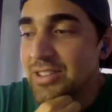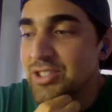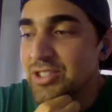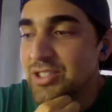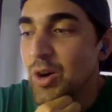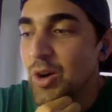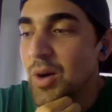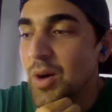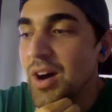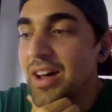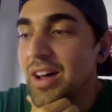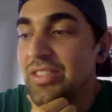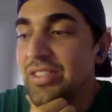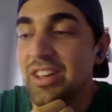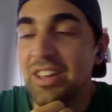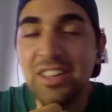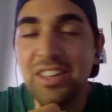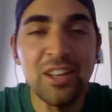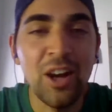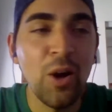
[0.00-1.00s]
So
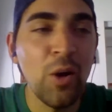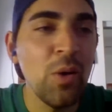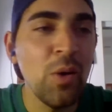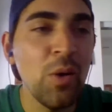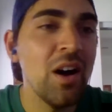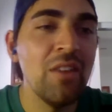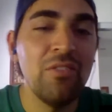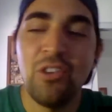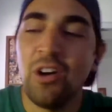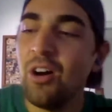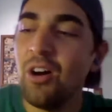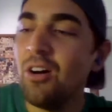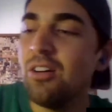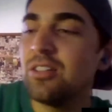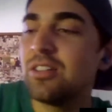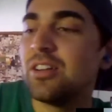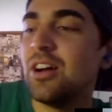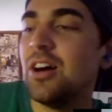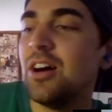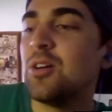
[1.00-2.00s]
the GOAT of
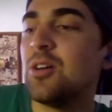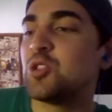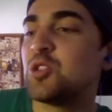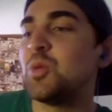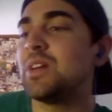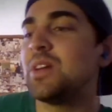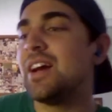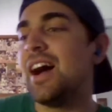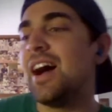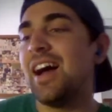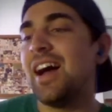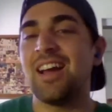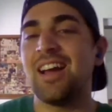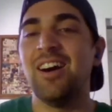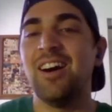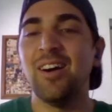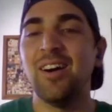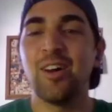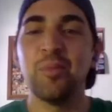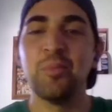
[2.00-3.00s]
all GOATs, we got
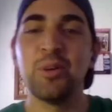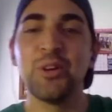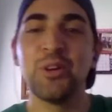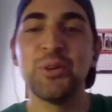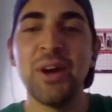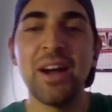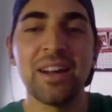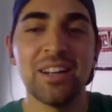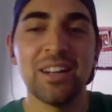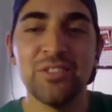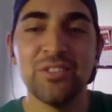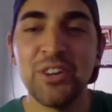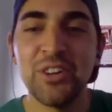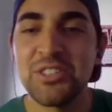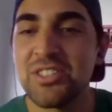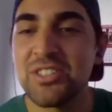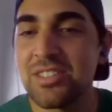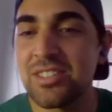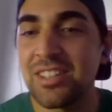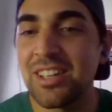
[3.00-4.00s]
Conor McGregor
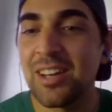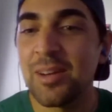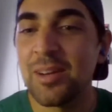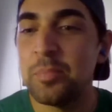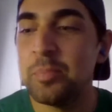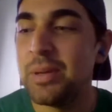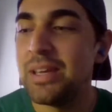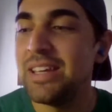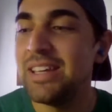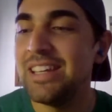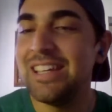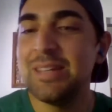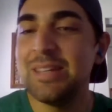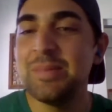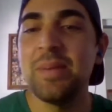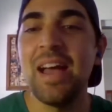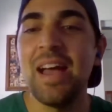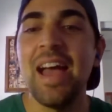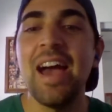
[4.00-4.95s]
versus Khabib,